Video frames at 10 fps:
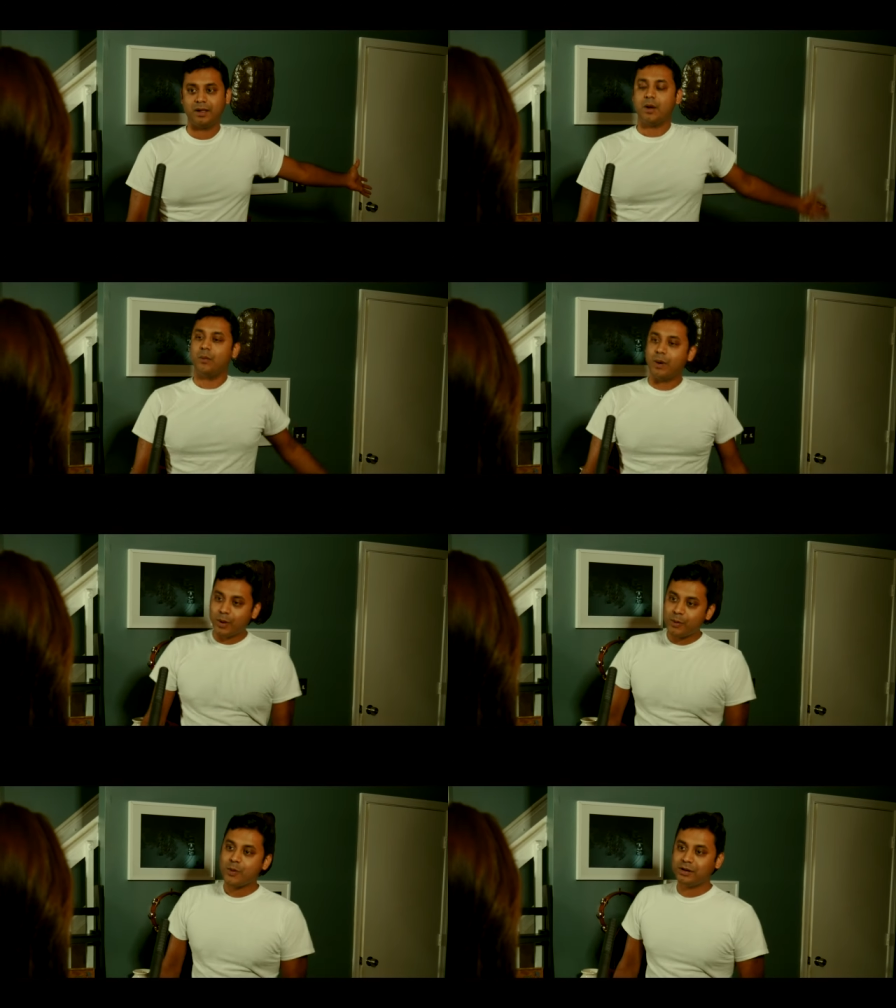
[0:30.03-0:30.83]
When we
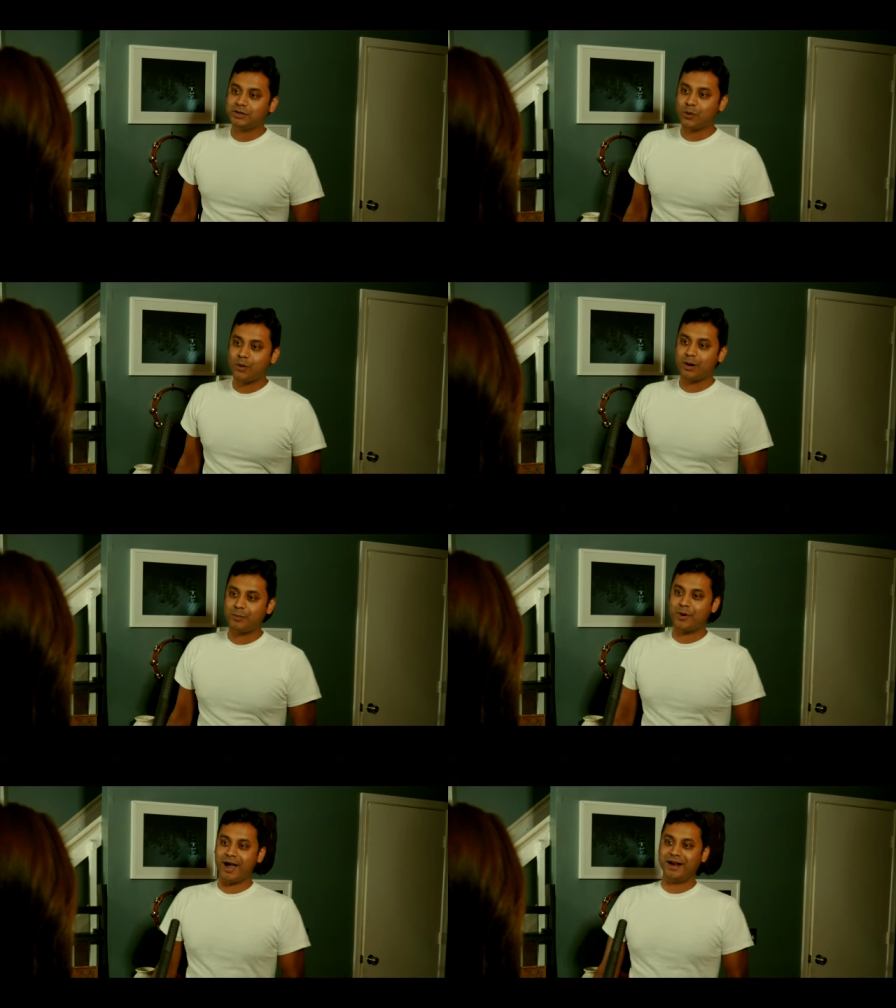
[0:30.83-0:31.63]
were on tour at
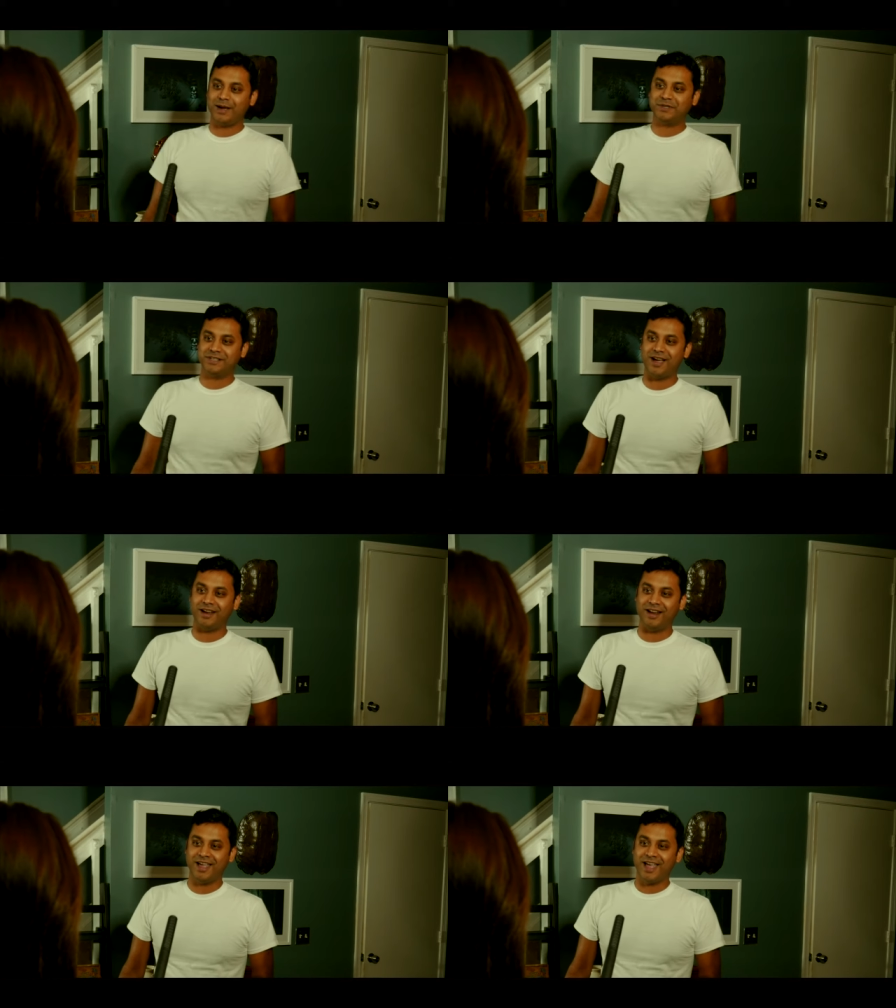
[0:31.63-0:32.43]
Brian
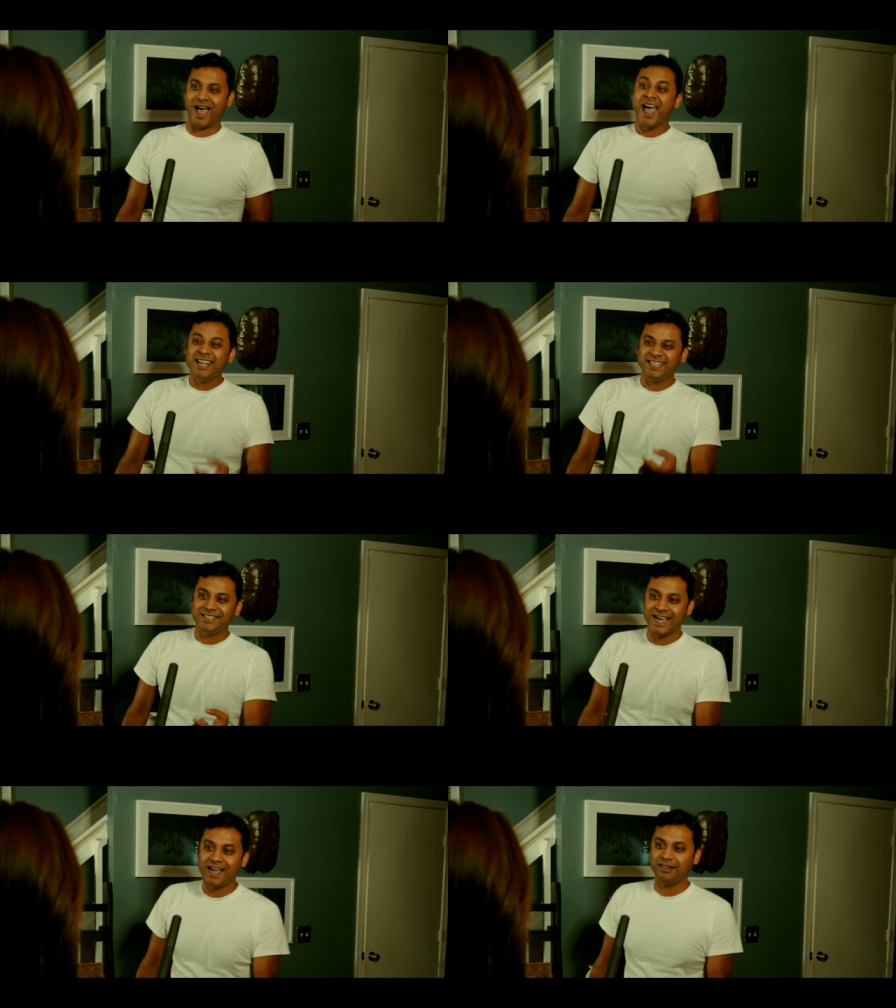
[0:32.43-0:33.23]
Epstein, I had to
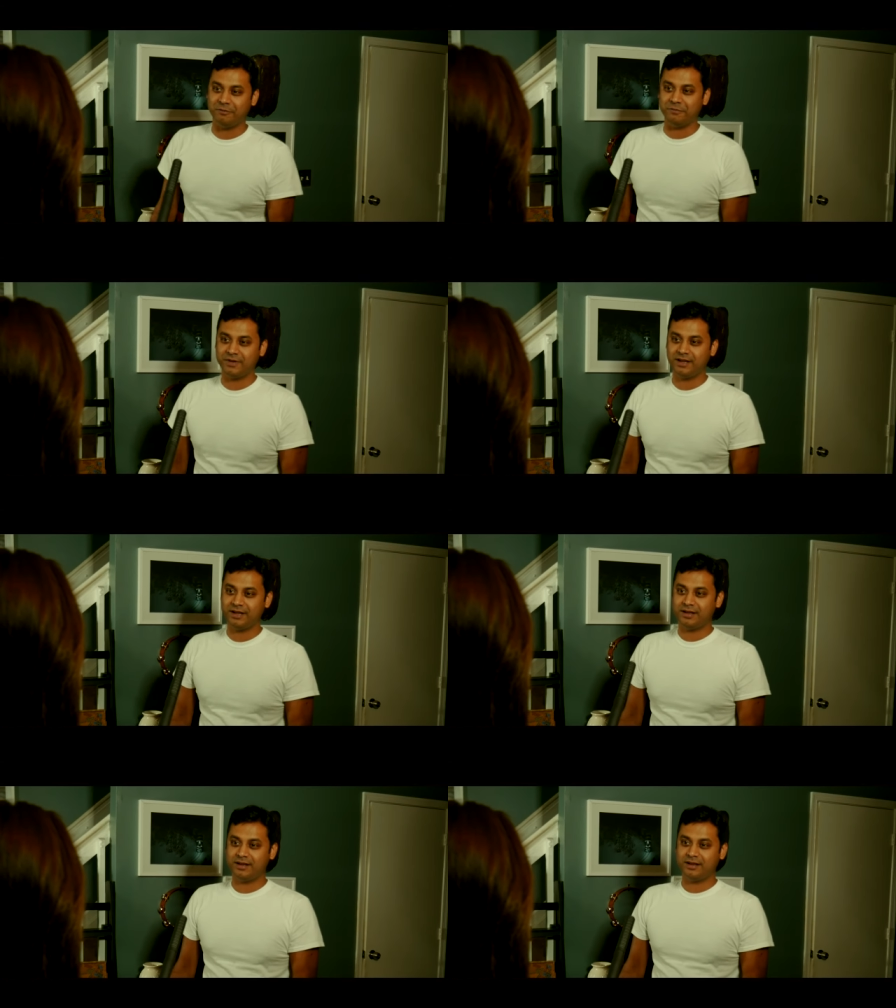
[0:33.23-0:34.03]
tell him,
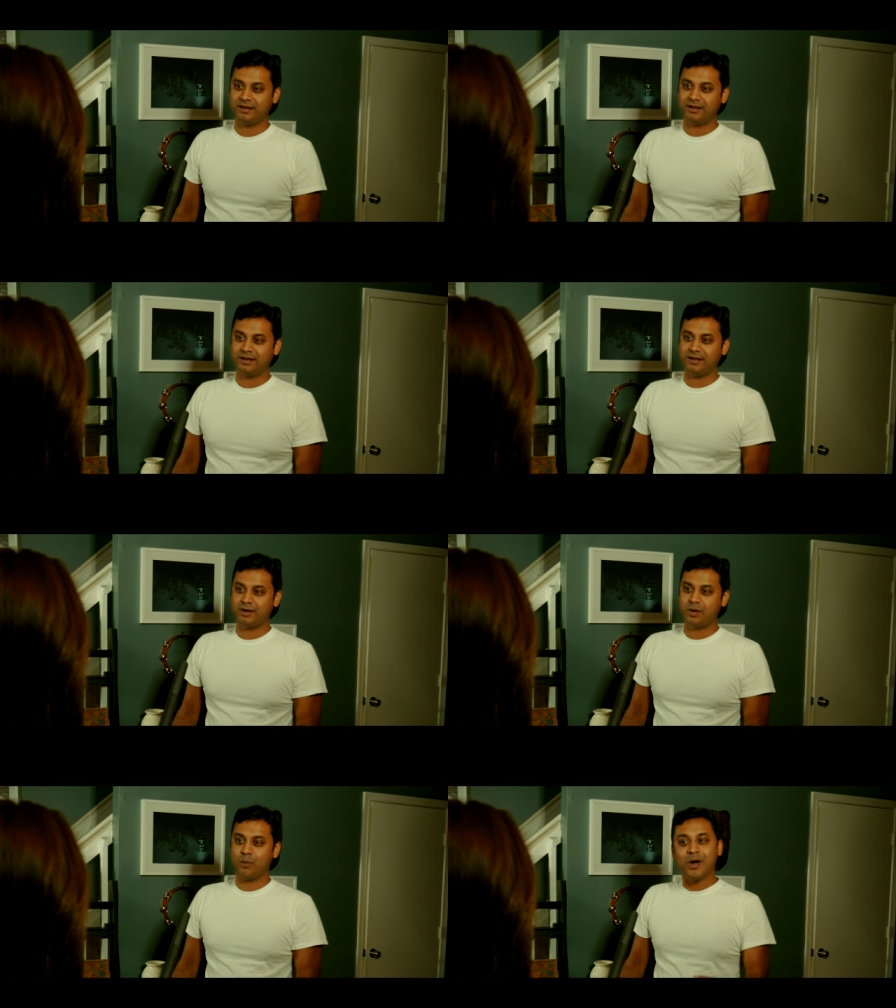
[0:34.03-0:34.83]

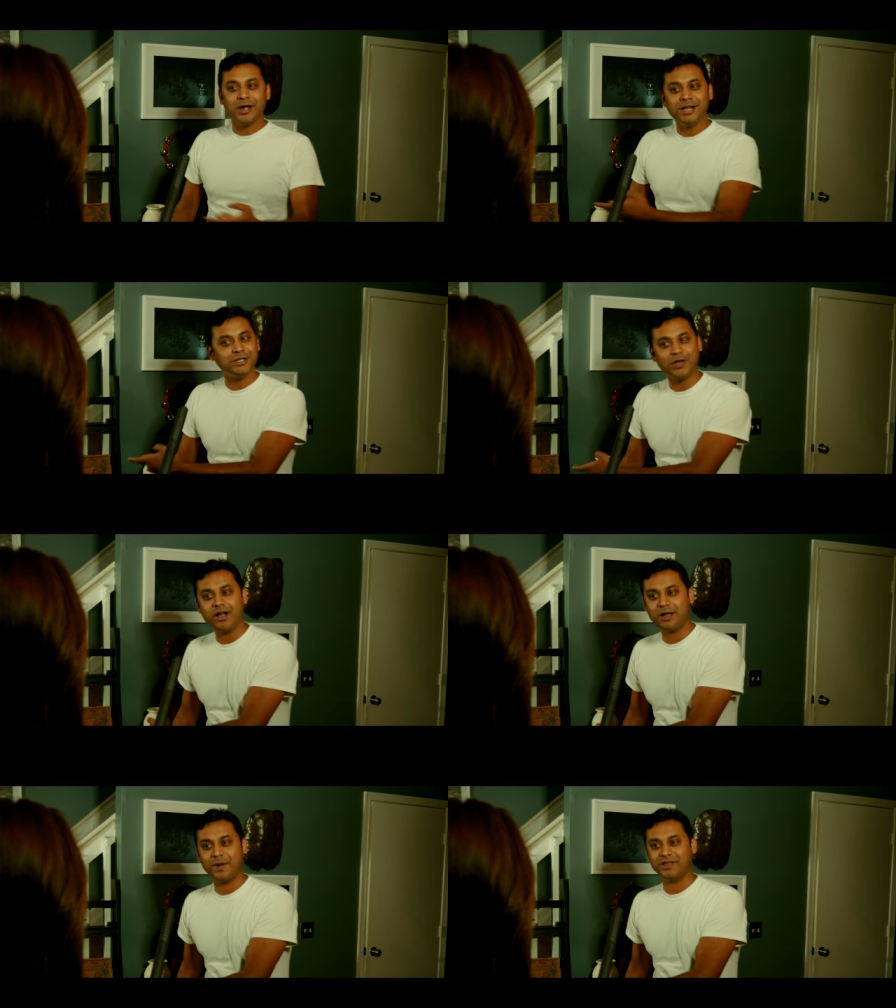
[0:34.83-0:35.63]
we're gonna
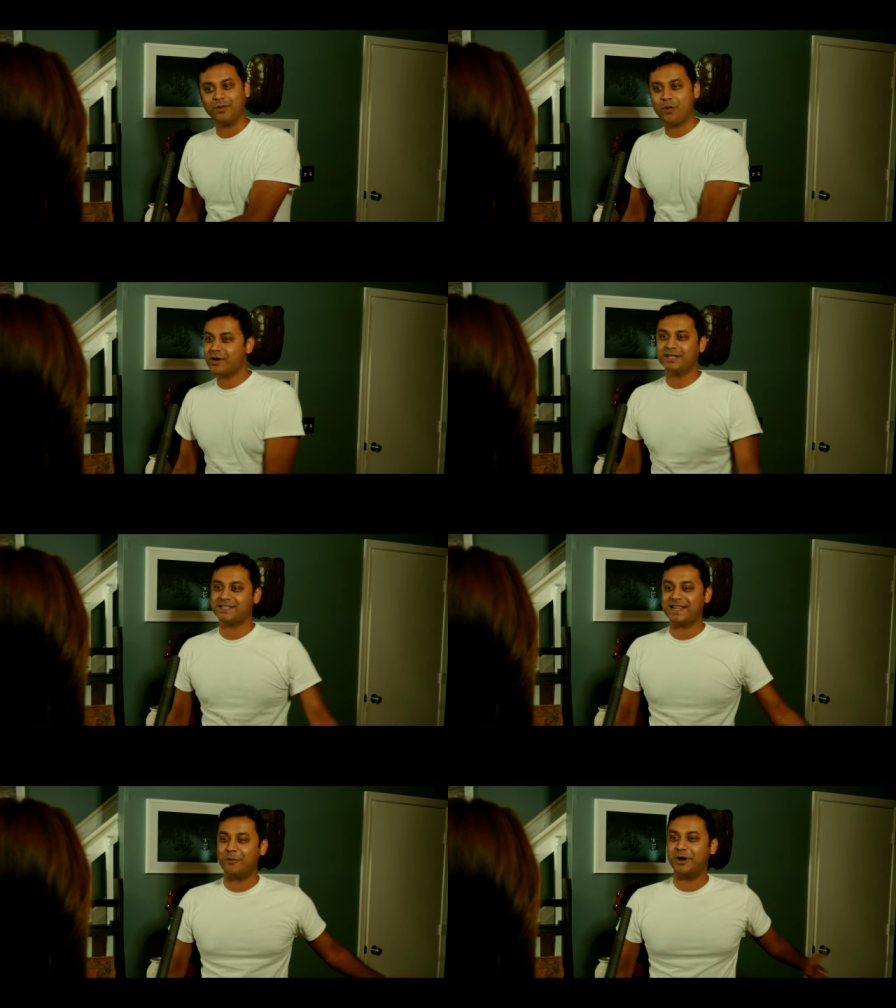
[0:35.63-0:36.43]
talk about the war this
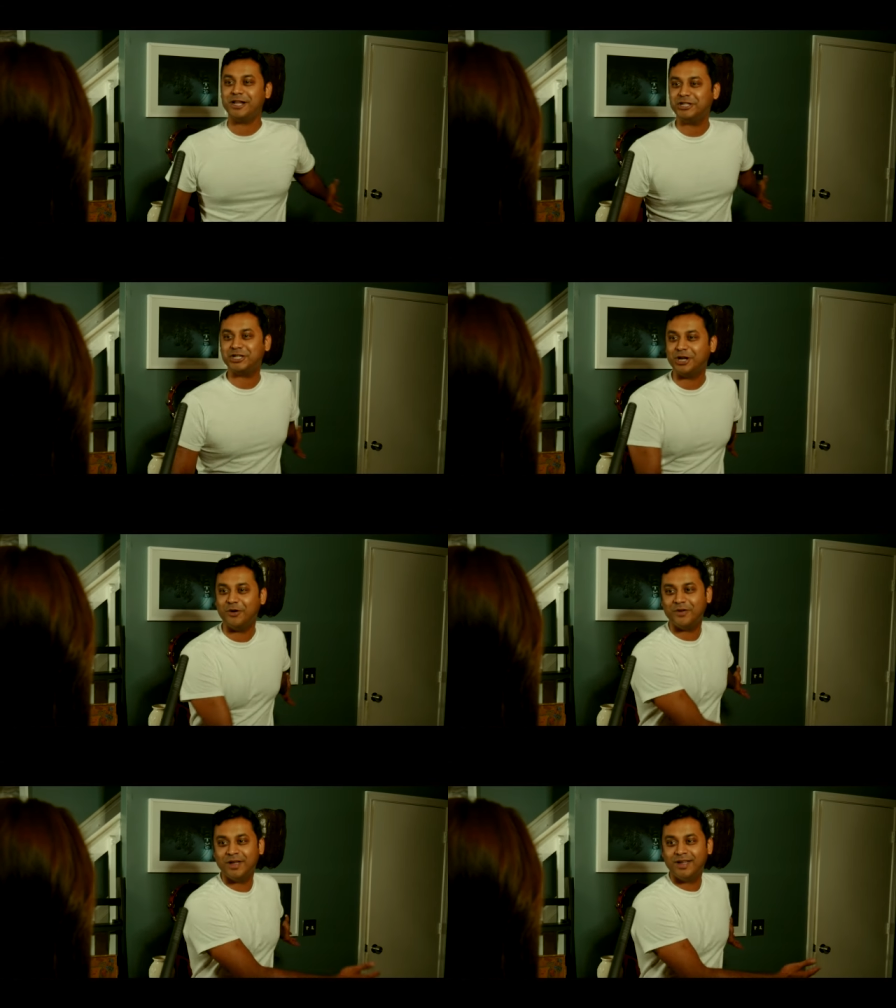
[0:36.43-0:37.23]
time. We're not just gonna
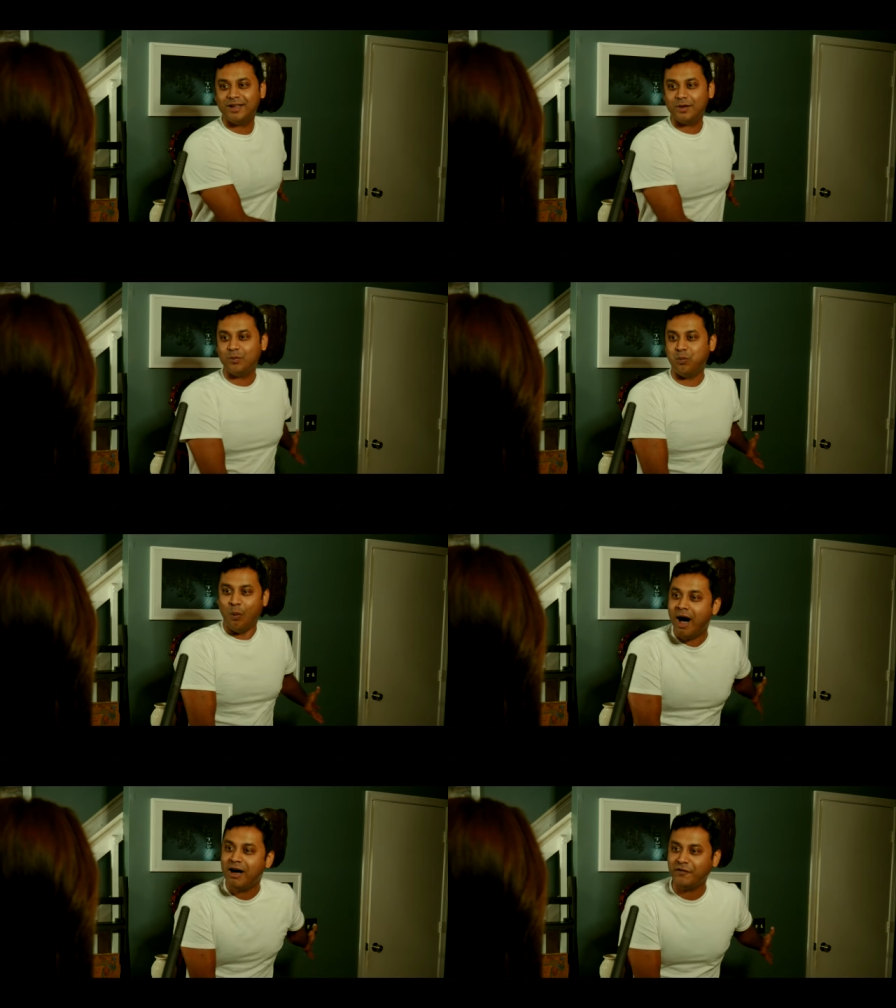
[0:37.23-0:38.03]

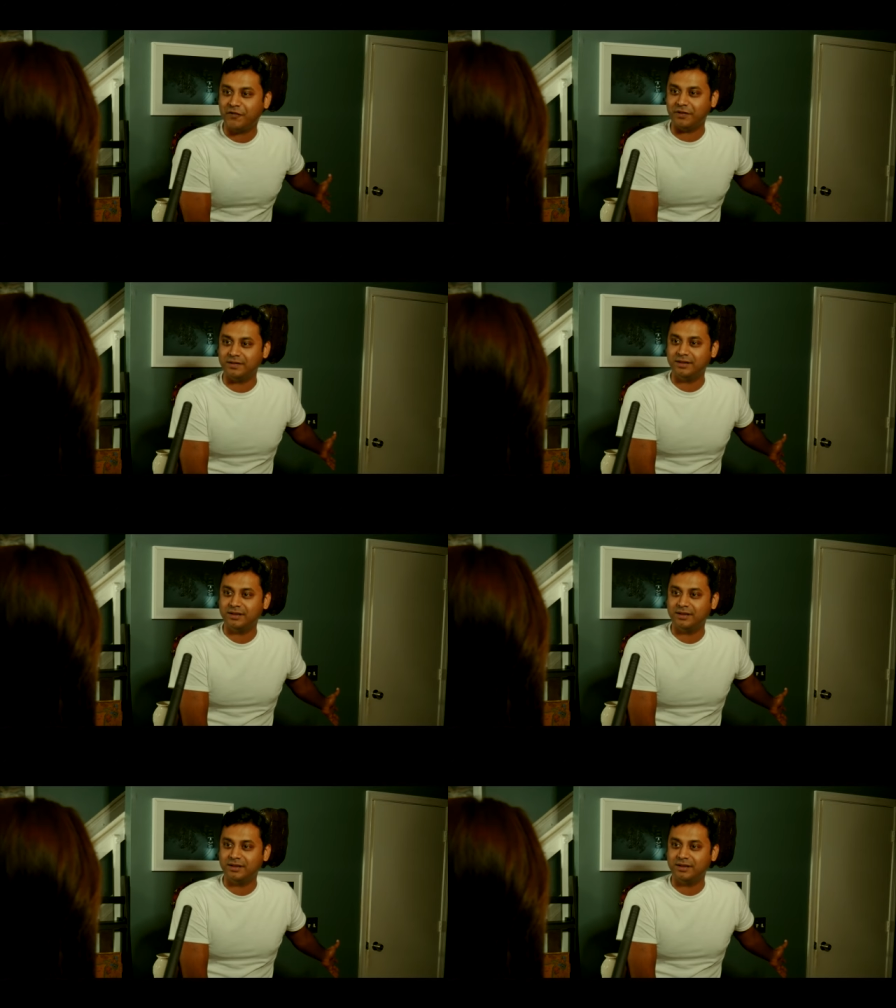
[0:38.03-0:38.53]
waffle.